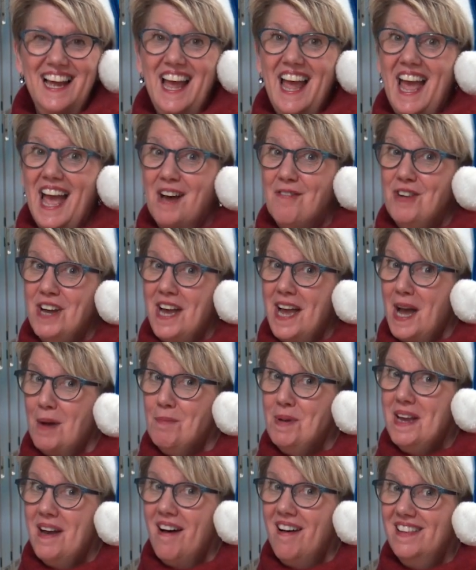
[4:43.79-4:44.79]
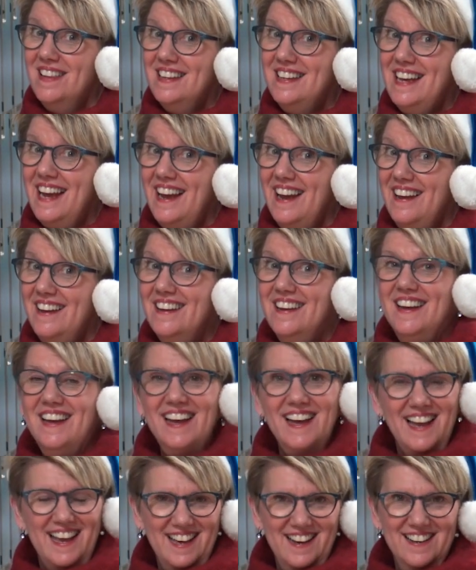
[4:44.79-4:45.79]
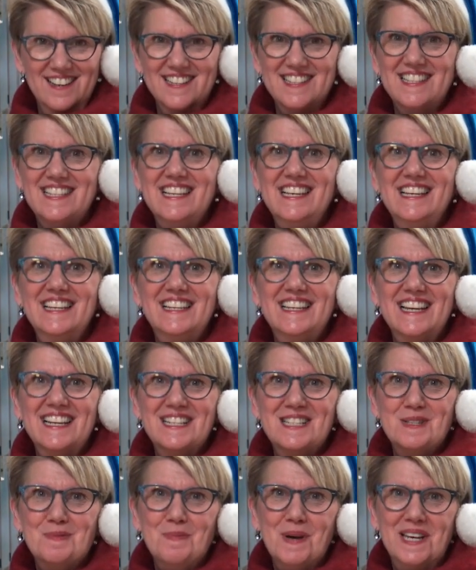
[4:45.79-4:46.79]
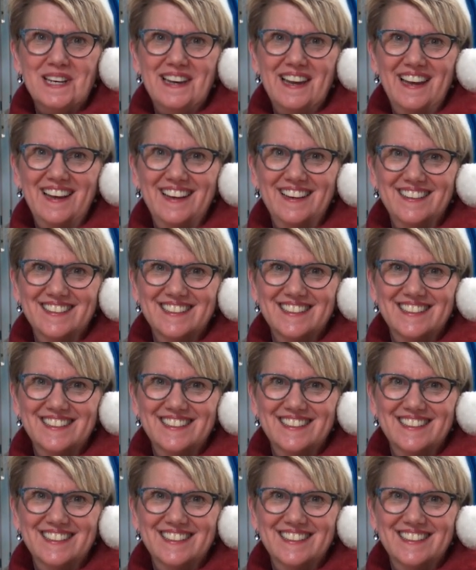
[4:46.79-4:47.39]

Have a happy holiday, and I'll see you next Monday.